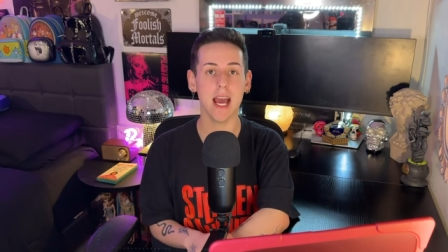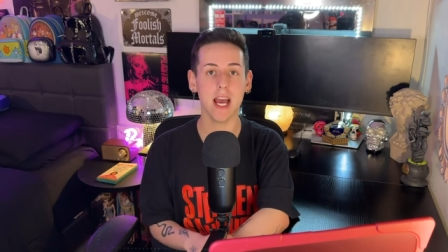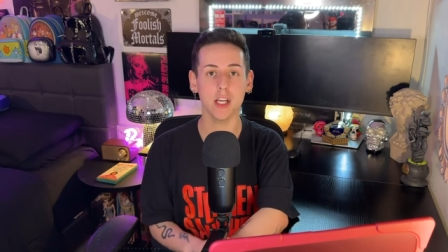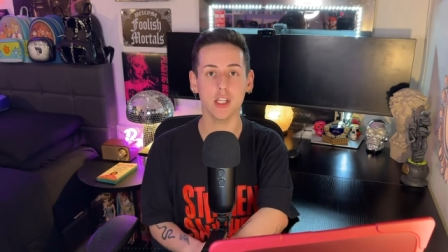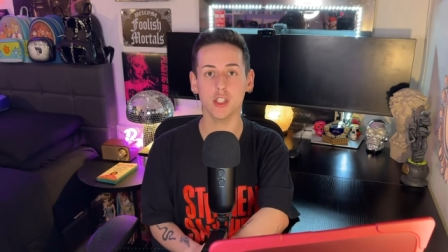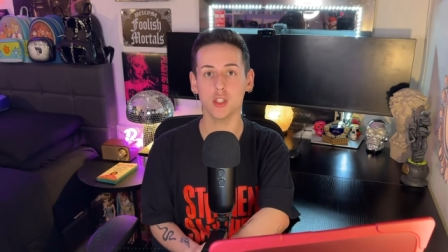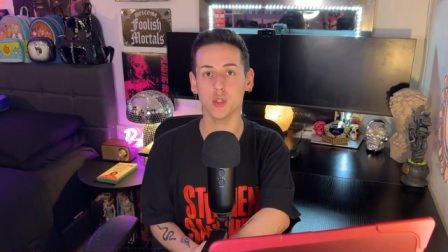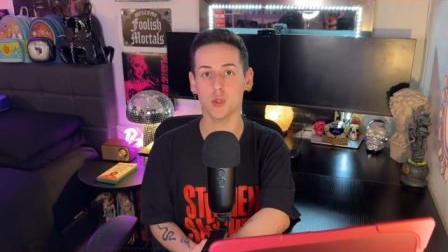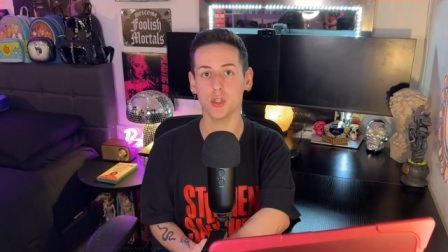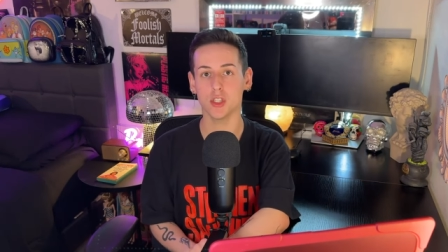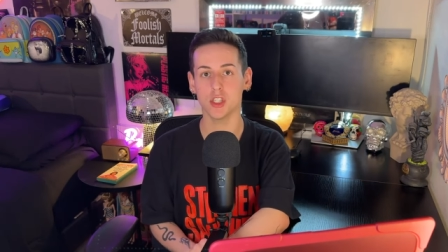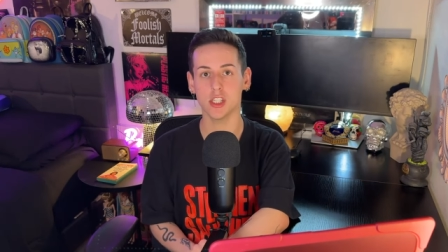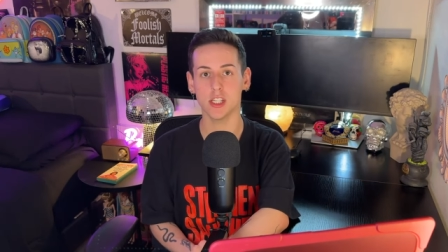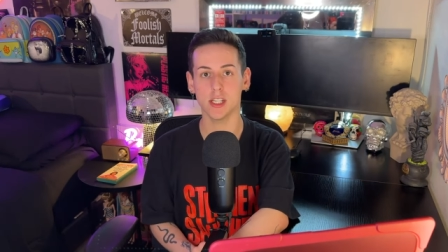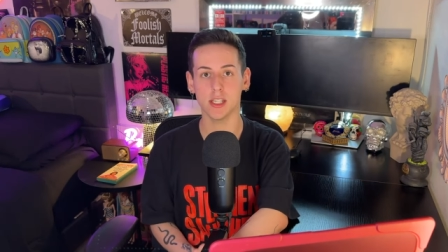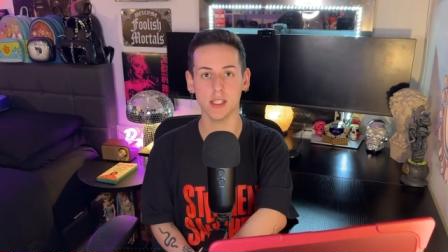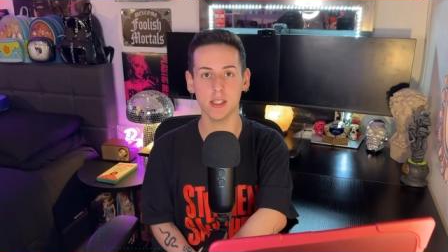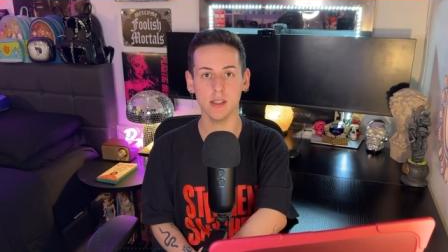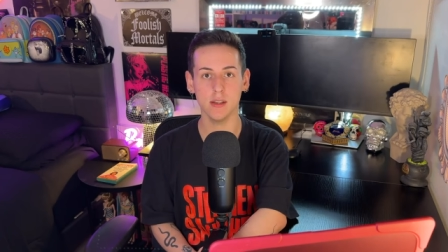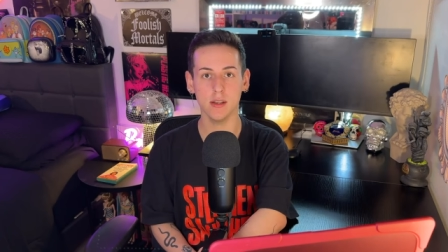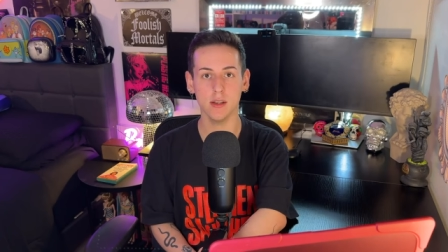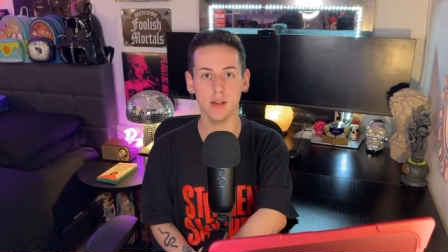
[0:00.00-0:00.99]

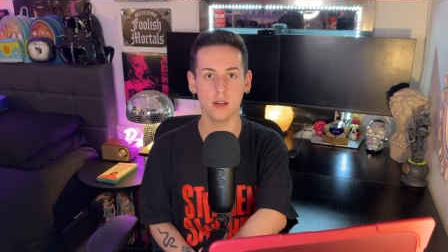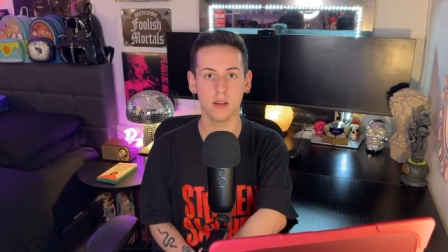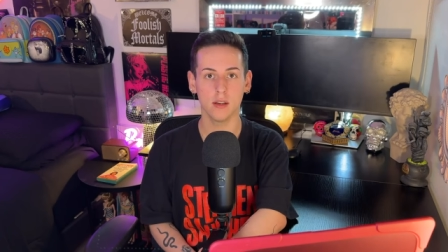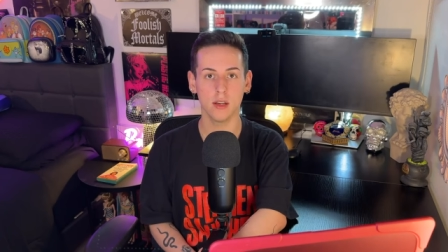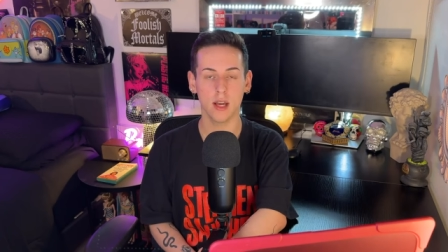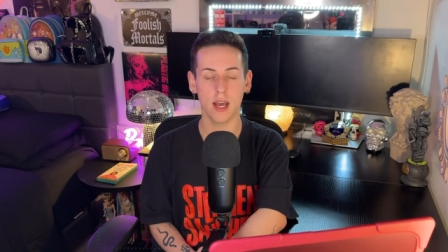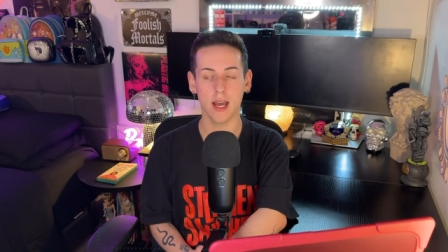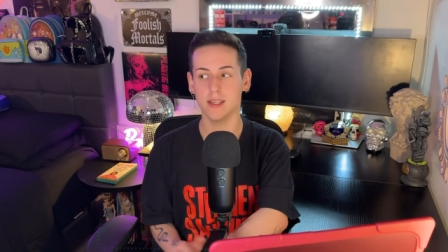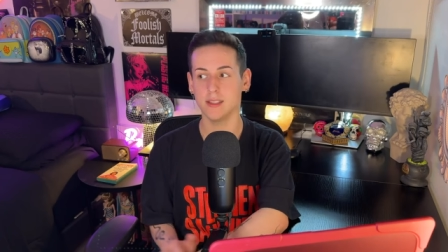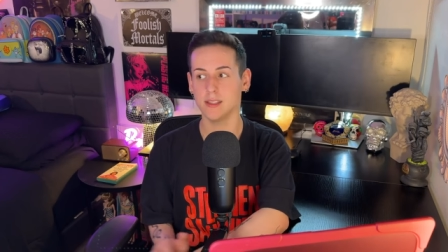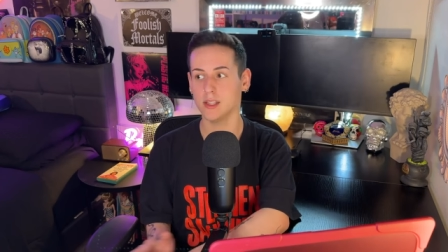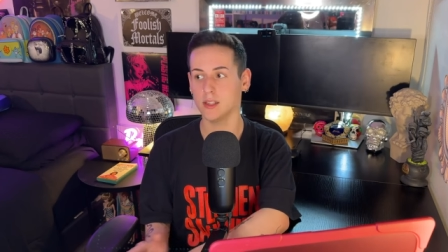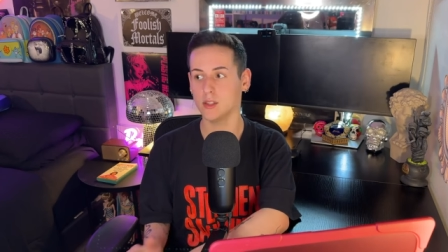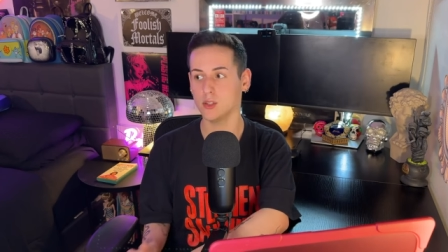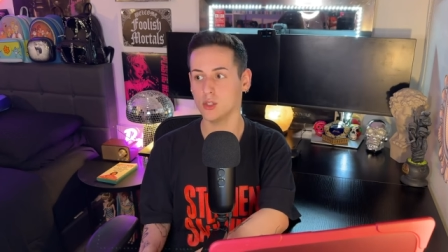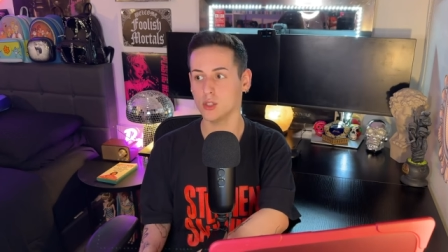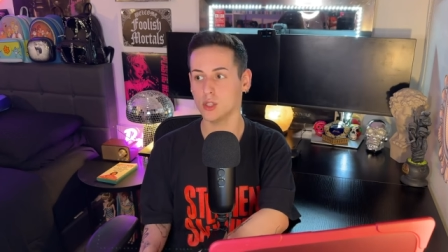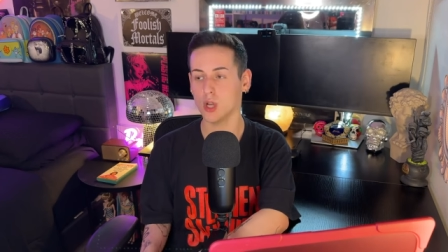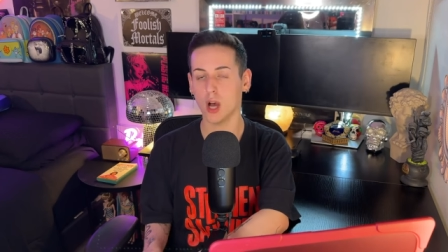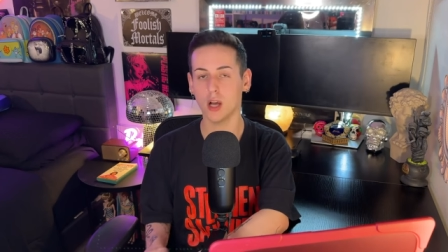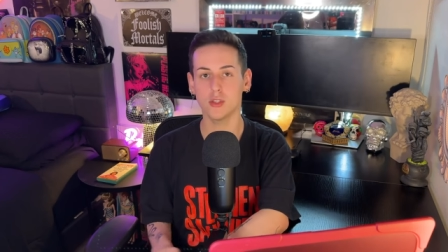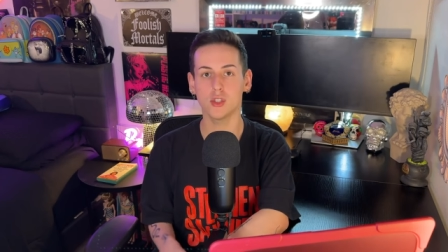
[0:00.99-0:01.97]
estrogen and
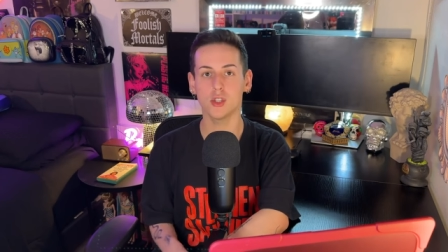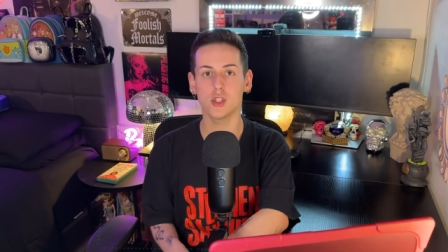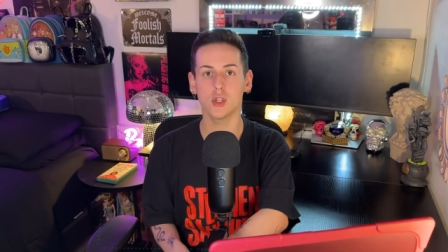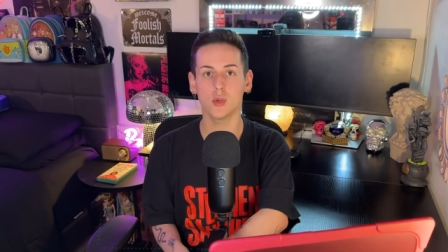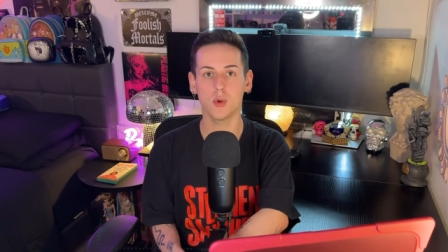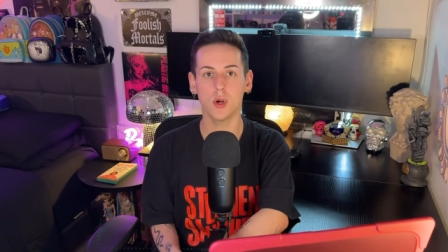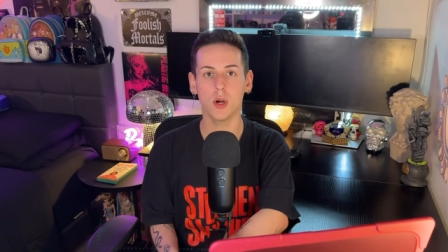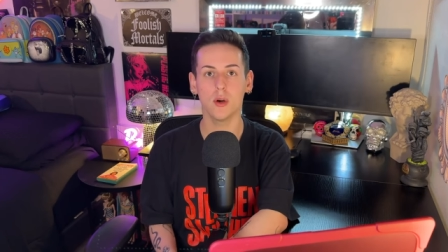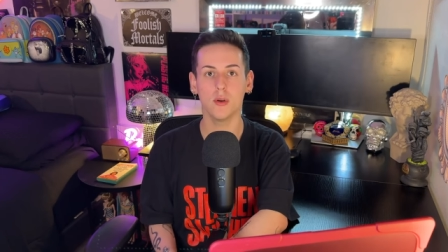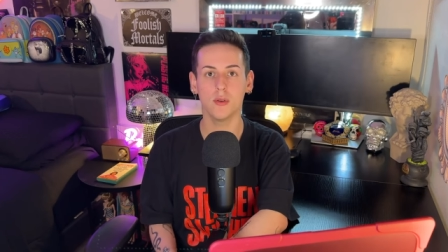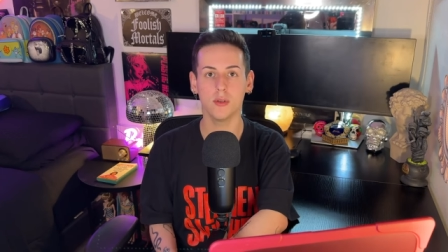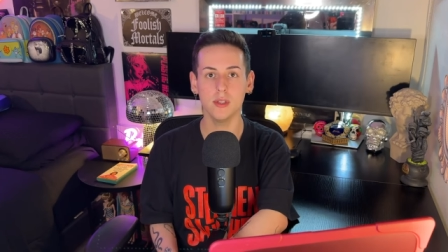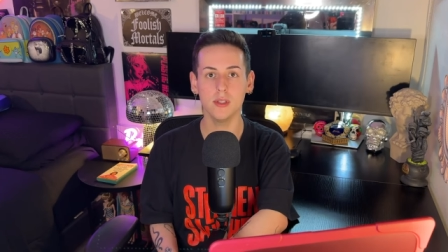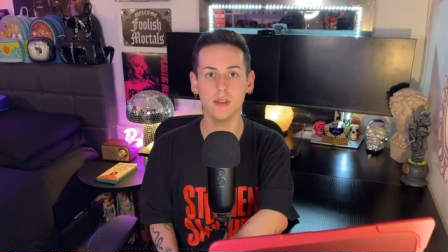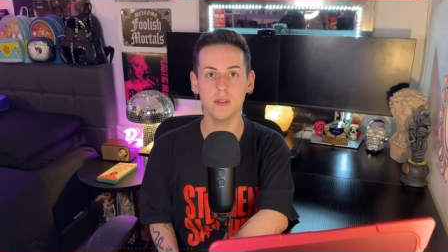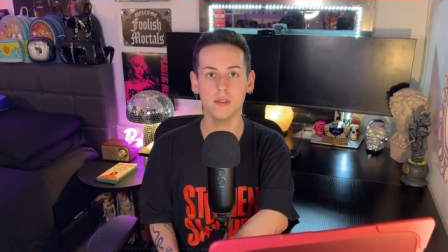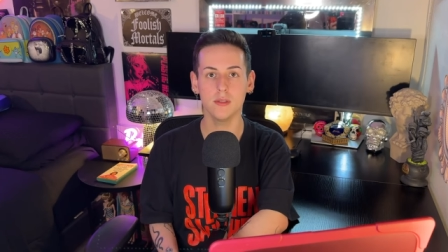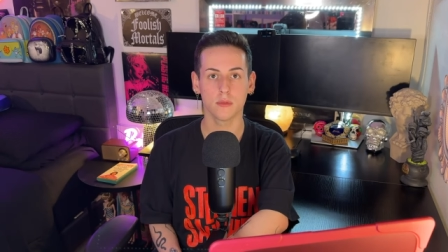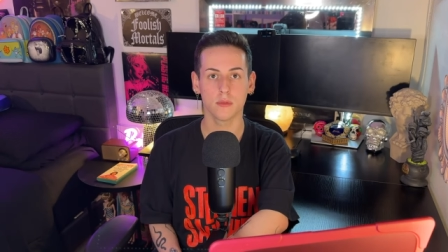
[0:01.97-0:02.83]
testosterone.